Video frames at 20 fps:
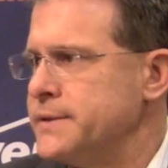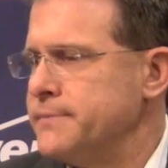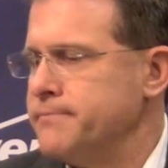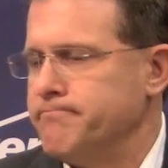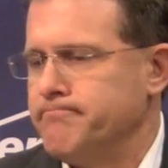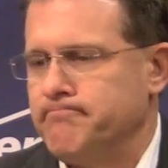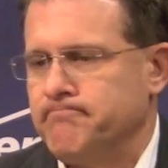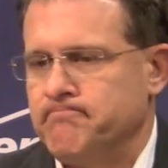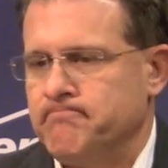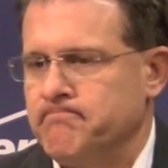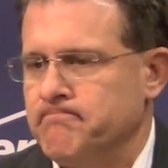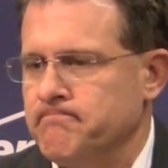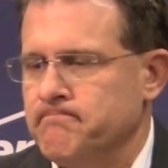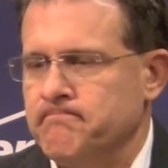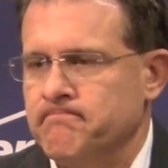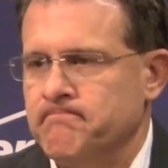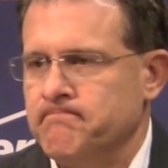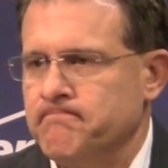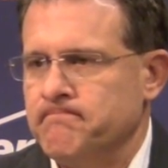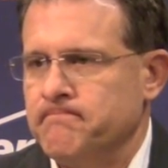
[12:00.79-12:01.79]
and
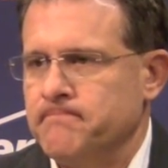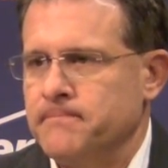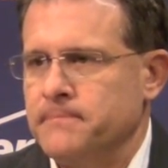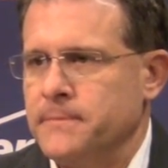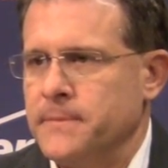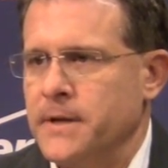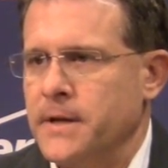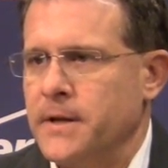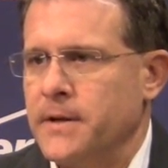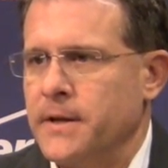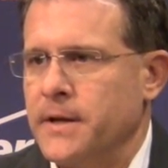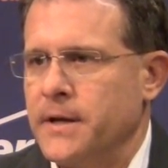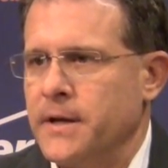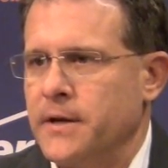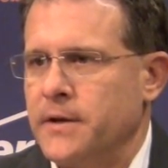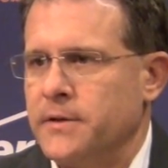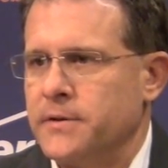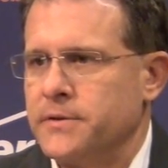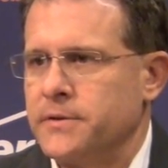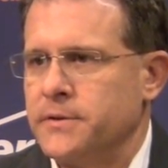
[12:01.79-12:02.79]
now they
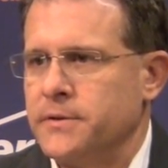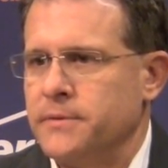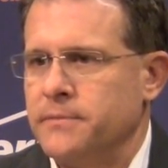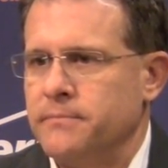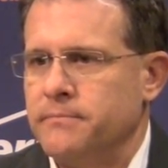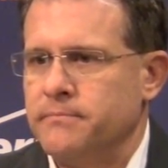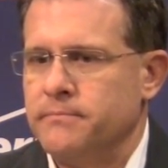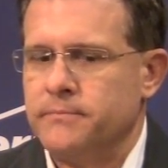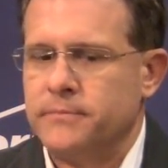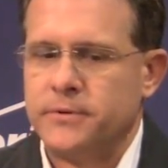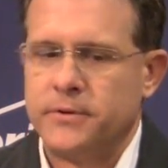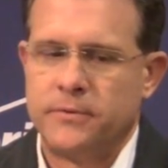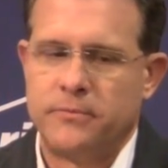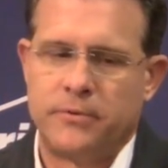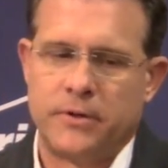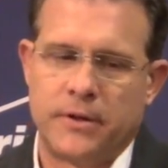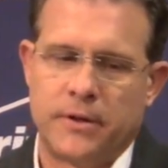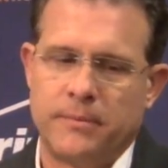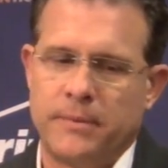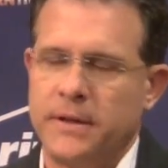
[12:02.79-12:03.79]
all should
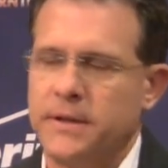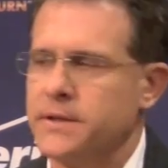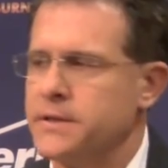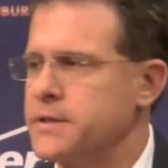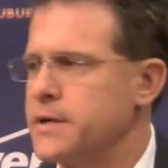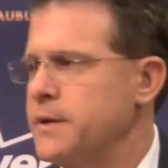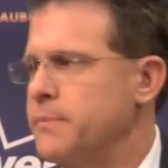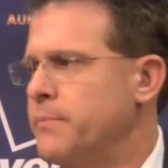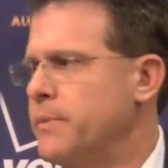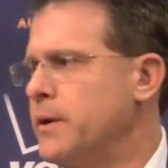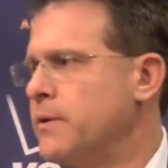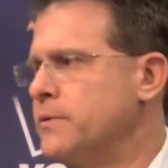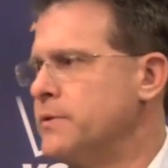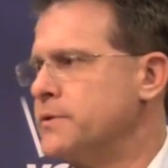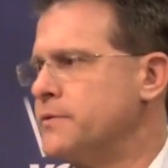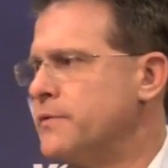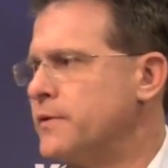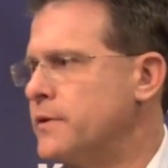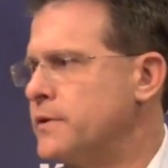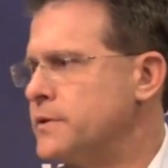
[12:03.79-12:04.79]
really be in the same boat
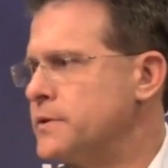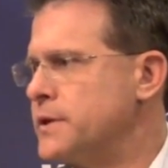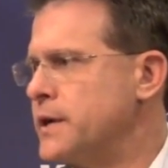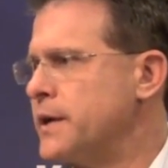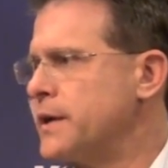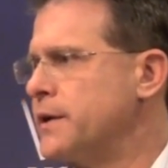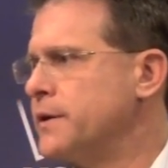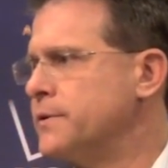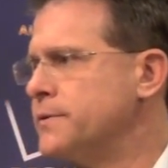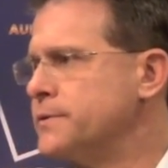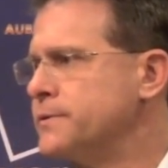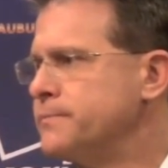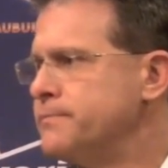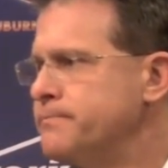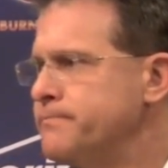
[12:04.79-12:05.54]
as far as that goes.